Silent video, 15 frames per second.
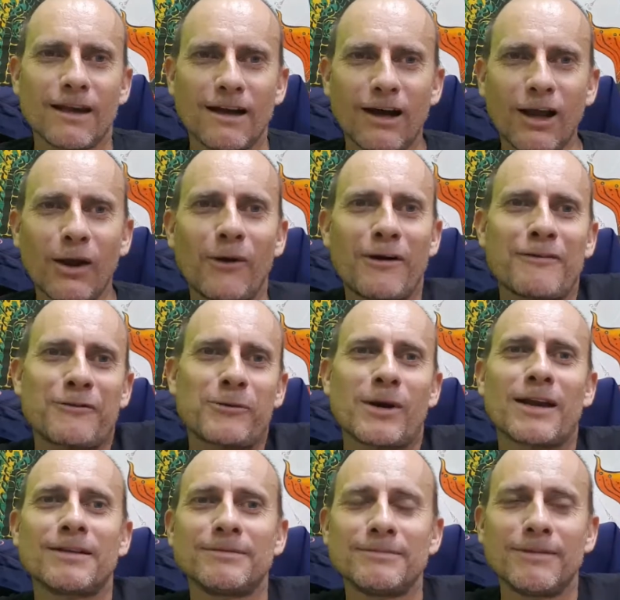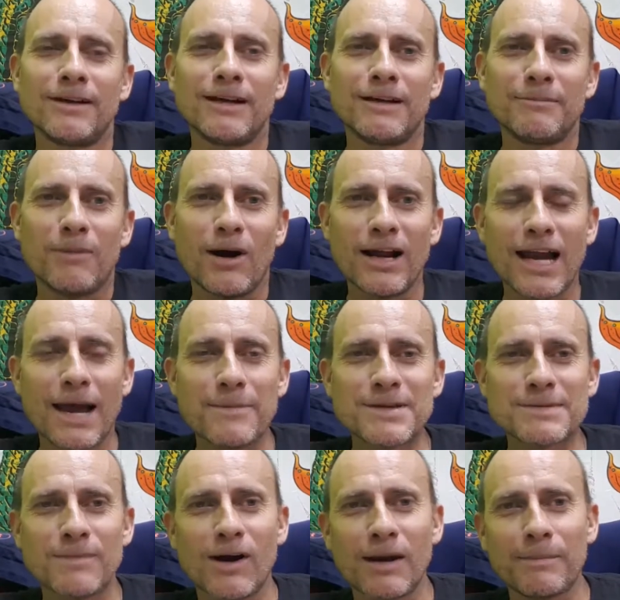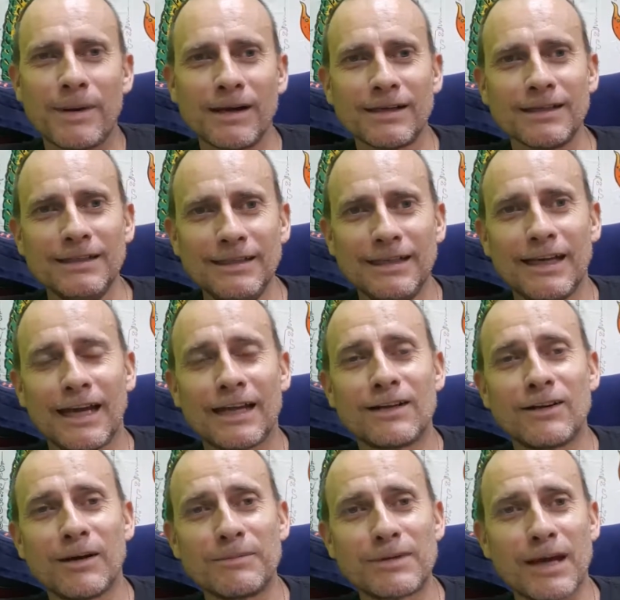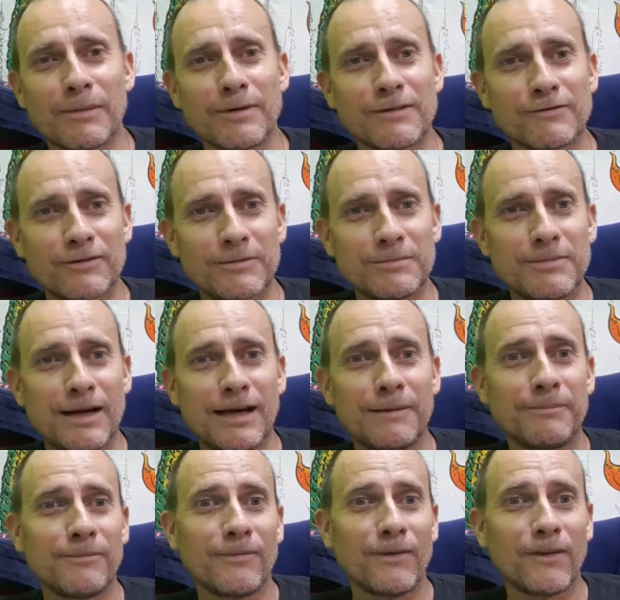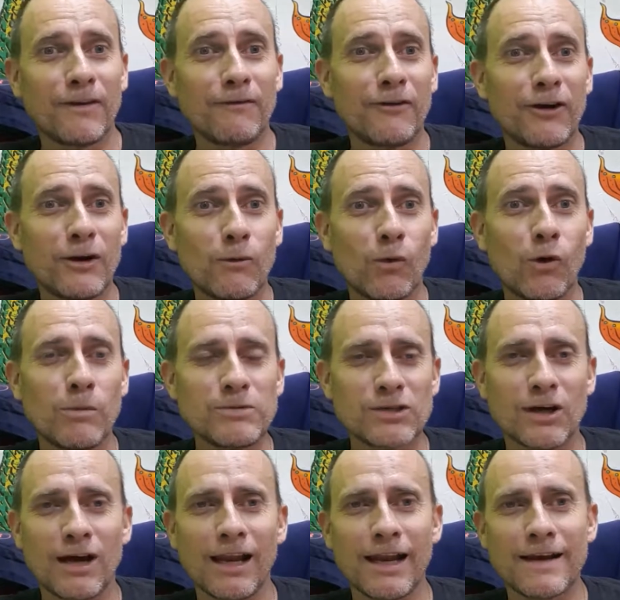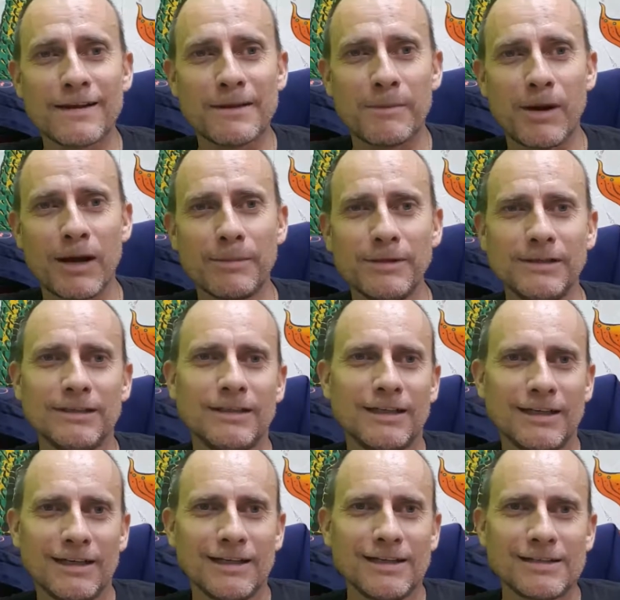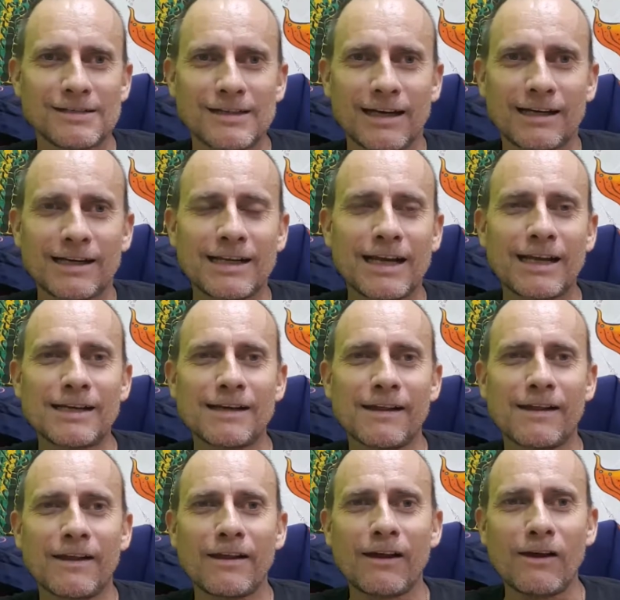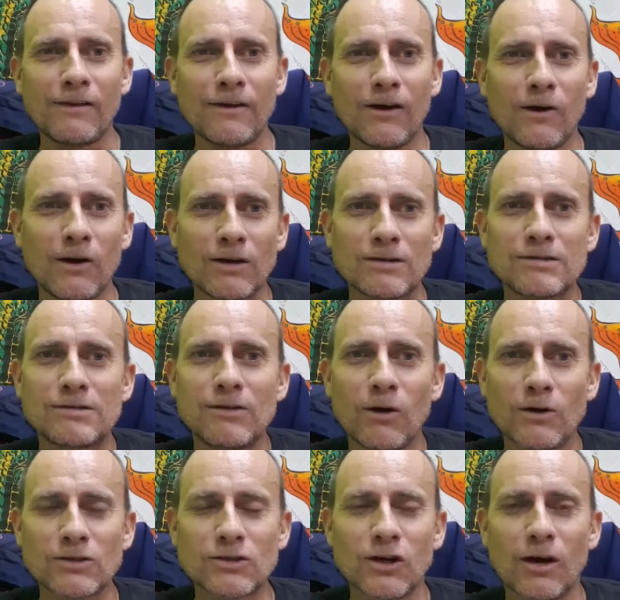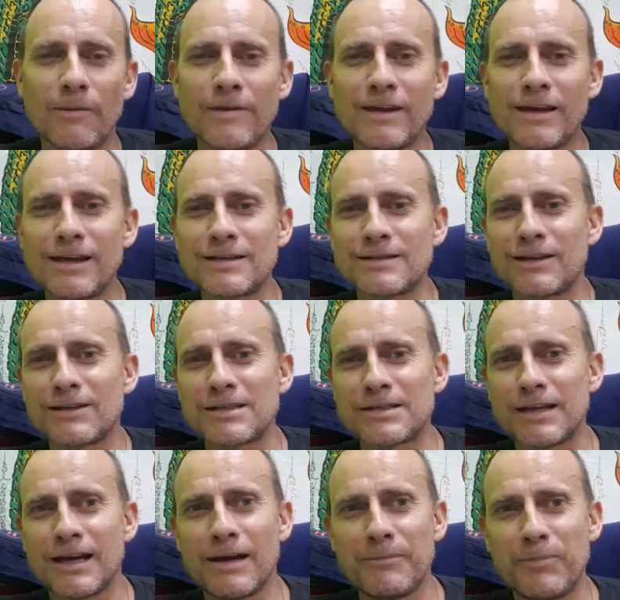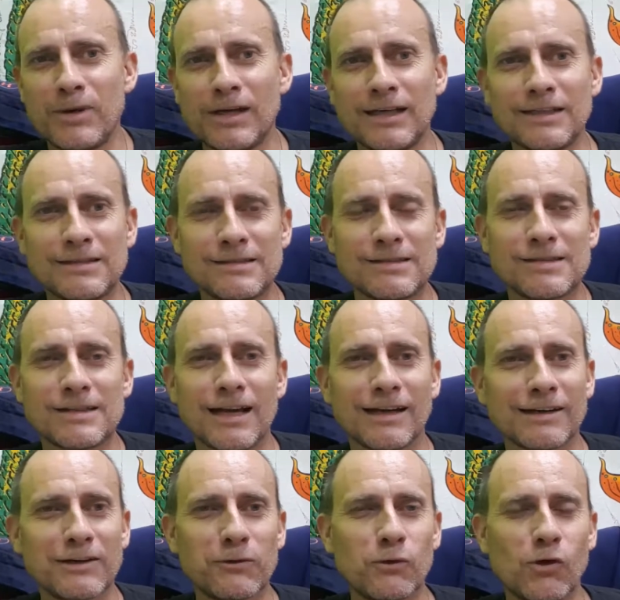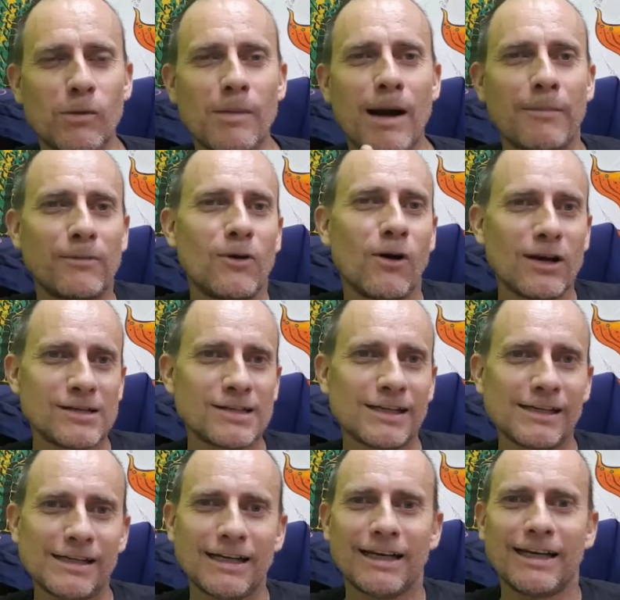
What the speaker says: Hello everyone, my name is Mike Bunker and I'm coming from the very warm Thailand at the moment. Starting to get into the hot time of the year, so it's starting to warm up nicely.